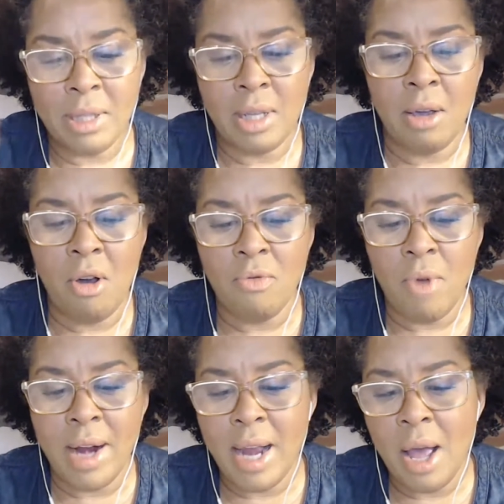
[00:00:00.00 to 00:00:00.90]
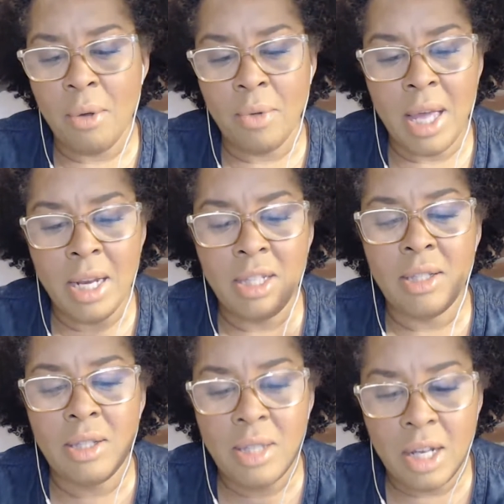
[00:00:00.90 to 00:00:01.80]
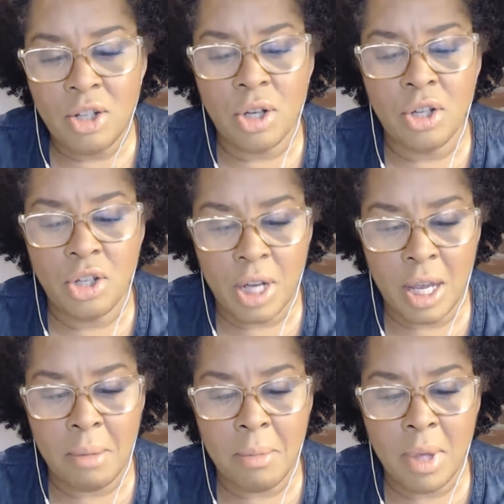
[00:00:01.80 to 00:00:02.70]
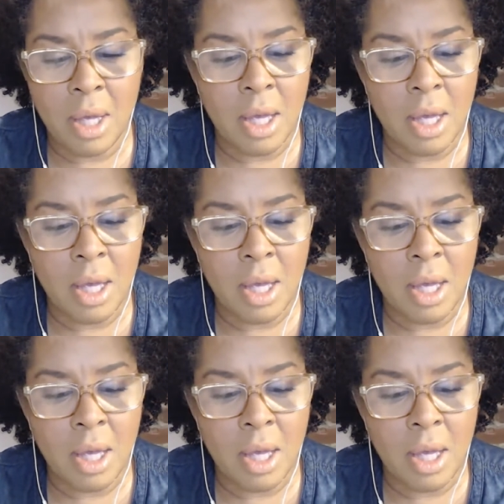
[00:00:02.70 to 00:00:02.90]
to take off right now. And it's such a shame.